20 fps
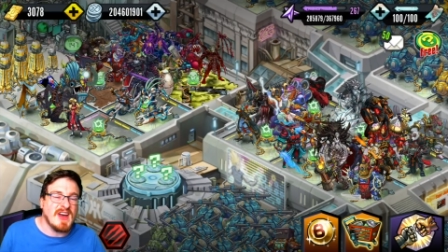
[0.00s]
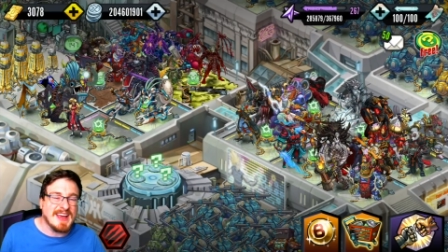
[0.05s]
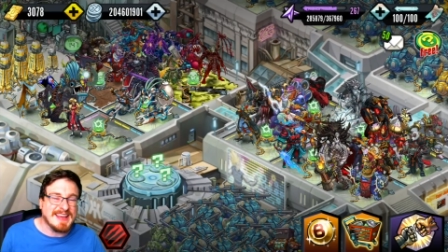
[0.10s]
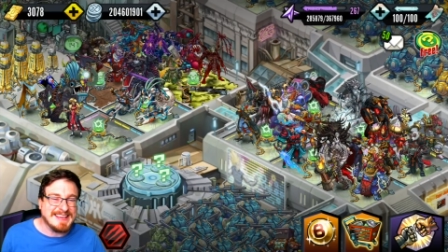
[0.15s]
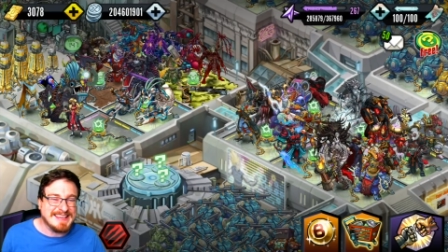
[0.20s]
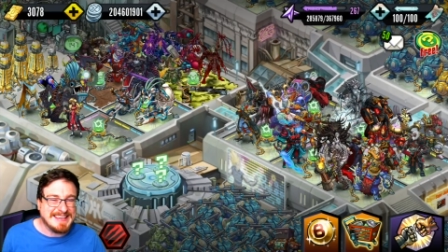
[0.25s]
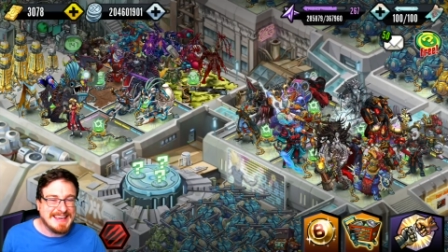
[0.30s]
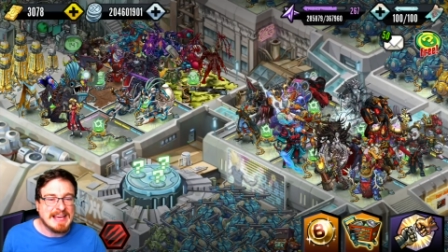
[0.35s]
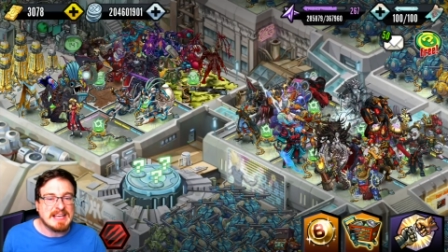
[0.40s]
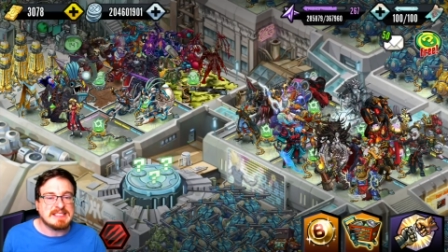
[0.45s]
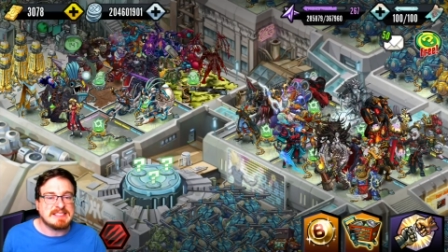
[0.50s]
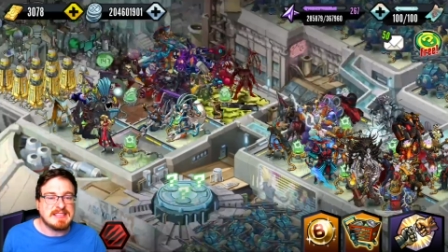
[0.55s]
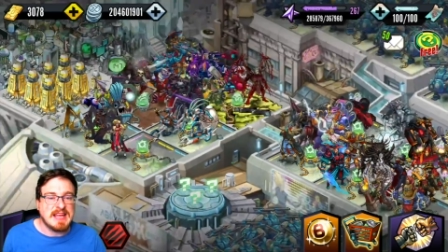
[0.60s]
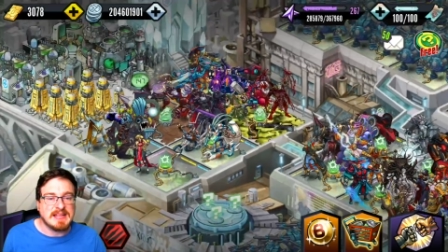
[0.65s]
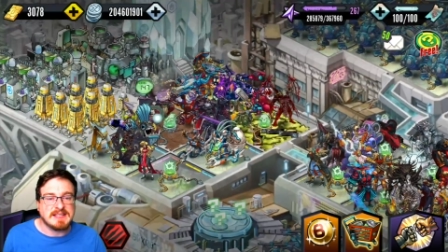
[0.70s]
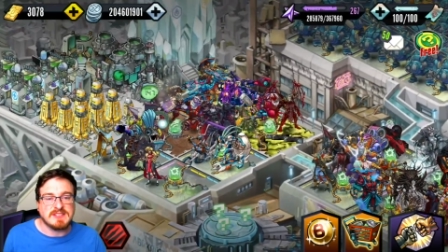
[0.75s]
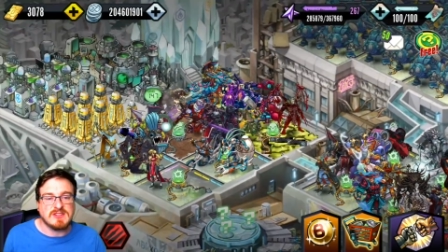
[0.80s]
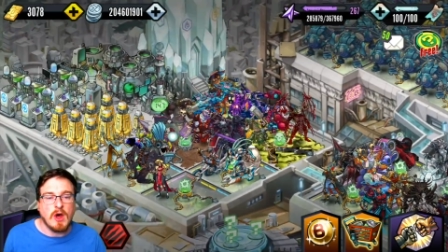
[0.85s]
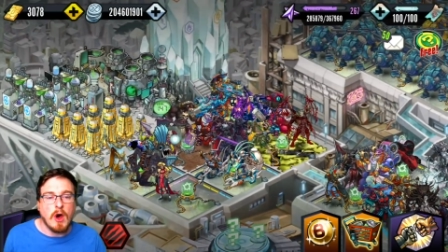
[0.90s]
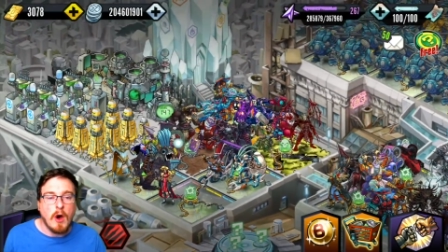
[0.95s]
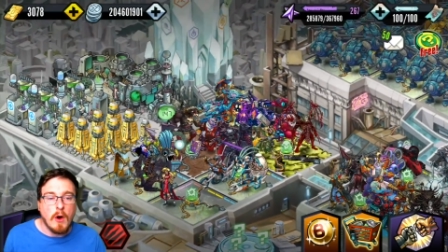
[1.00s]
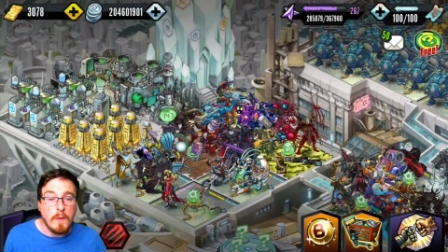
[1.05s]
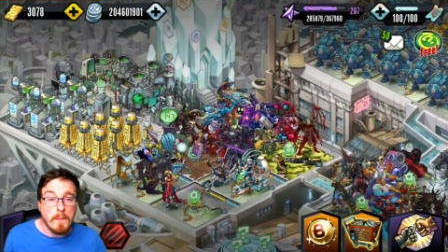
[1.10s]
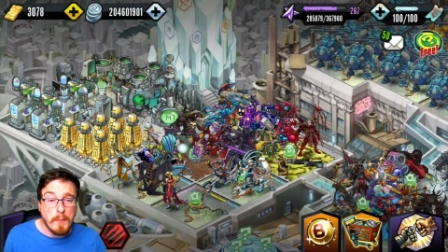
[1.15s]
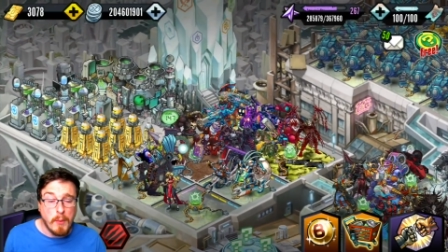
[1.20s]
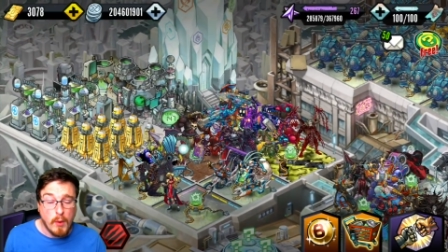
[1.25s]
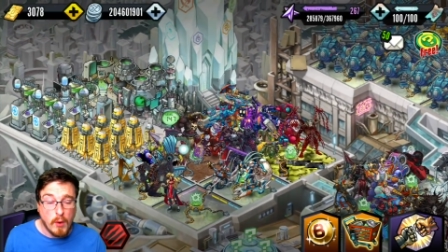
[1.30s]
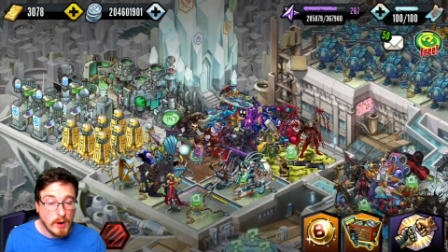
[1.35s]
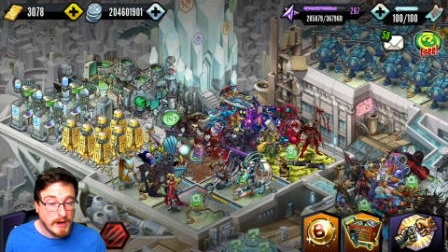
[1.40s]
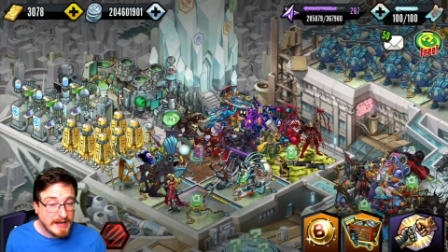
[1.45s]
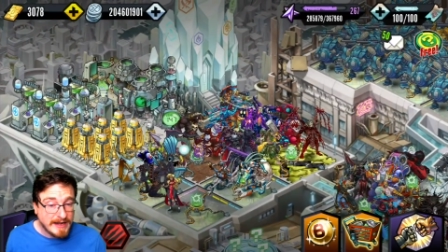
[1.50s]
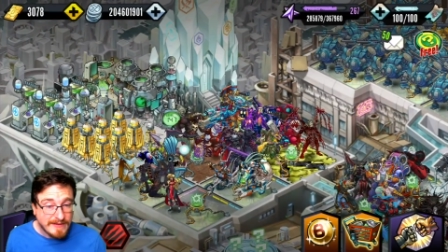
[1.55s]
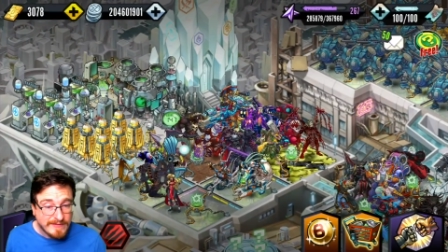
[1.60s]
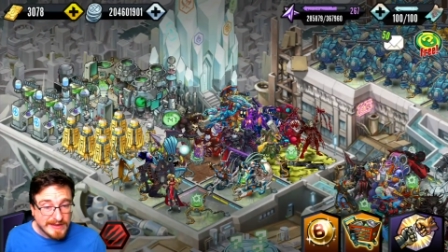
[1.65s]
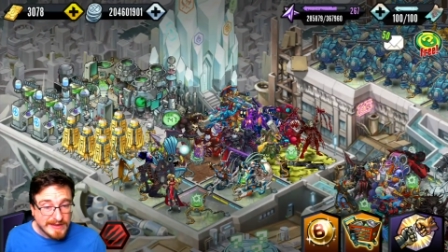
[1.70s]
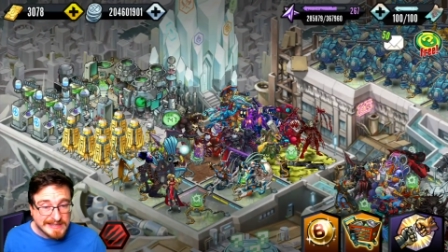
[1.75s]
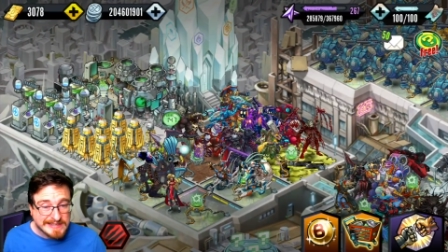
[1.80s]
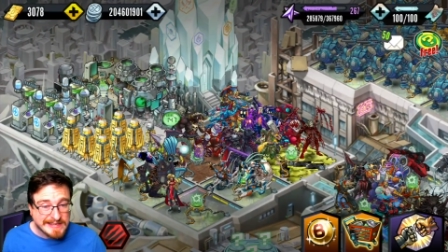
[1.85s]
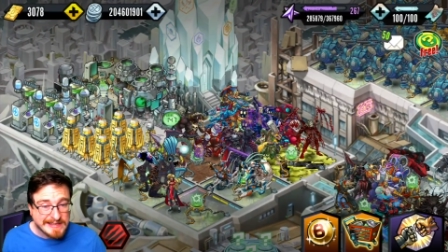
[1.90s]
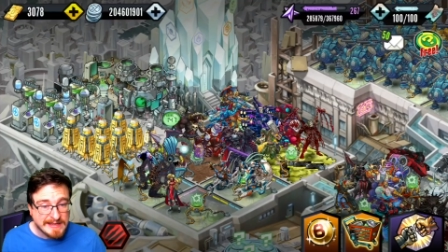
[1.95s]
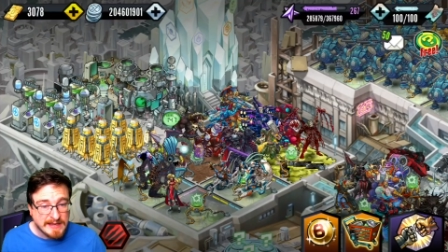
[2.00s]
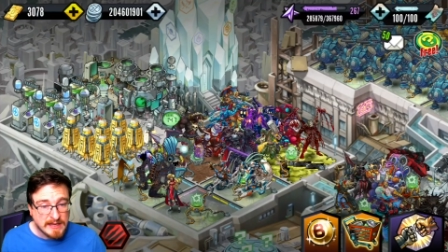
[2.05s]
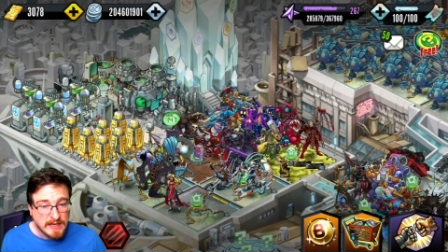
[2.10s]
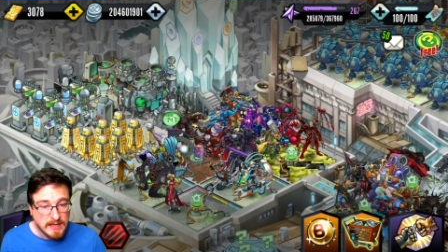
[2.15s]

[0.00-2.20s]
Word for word: I guess that's the whole point of it.